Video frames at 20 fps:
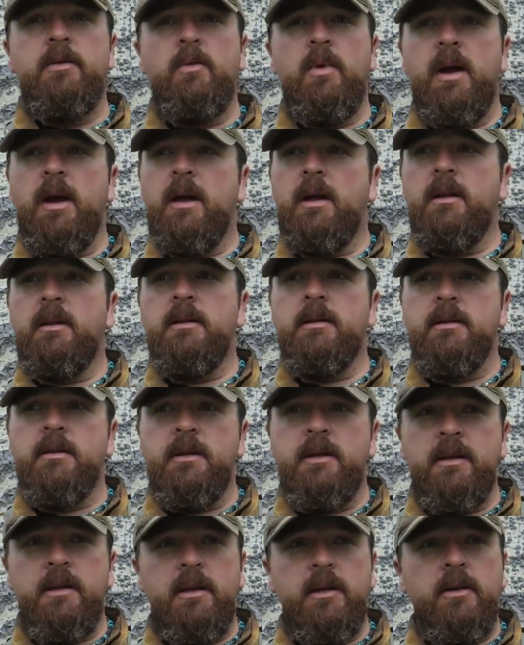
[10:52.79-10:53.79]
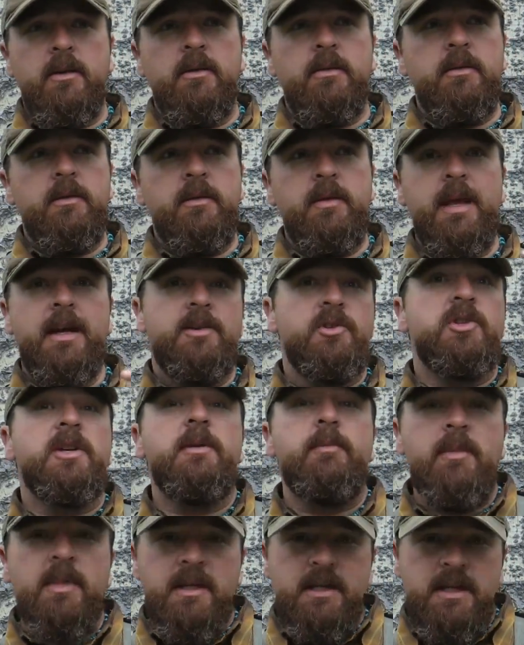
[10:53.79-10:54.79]
well, you know, that
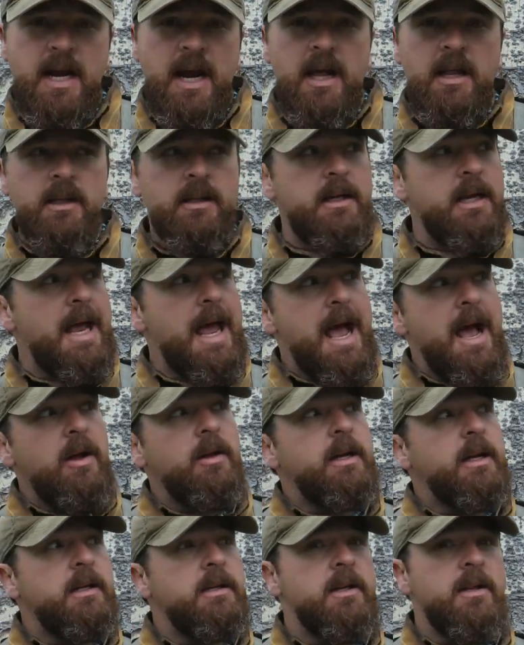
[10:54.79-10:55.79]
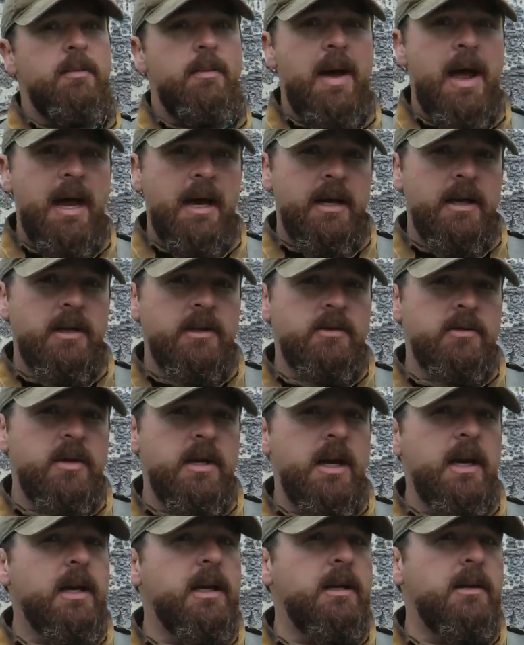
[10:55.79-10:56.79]
gym mentality out into the
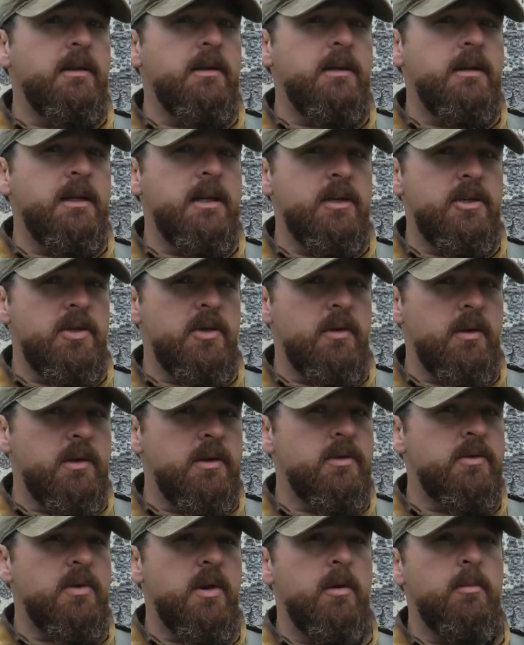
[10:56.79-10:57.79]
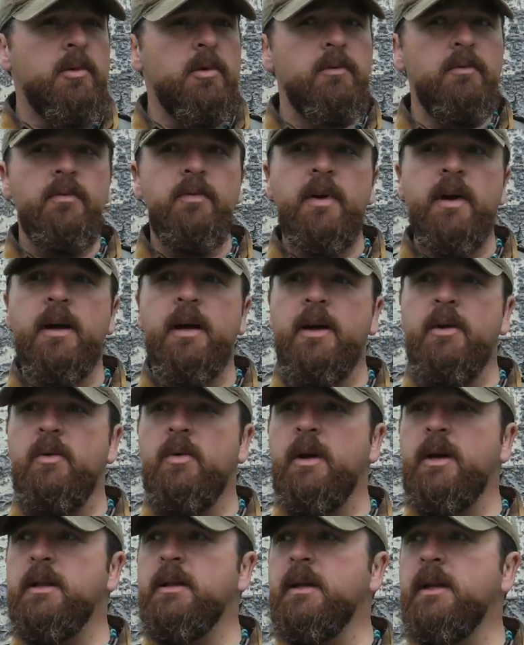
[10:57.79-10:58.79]
backcountry, it can get you into trouble very
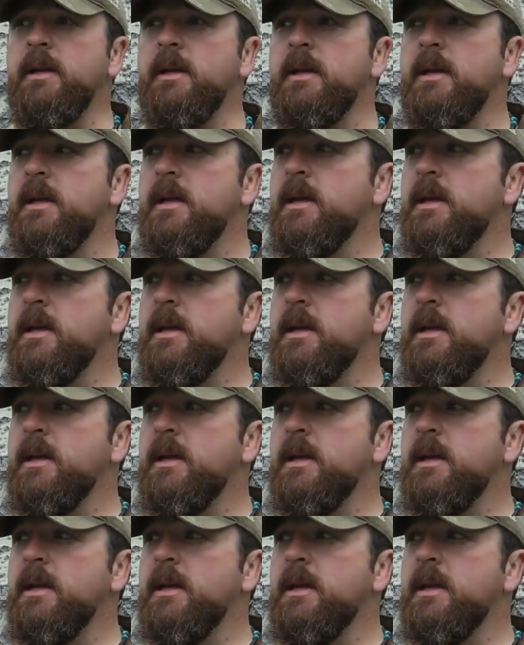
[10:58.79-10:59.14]
quickly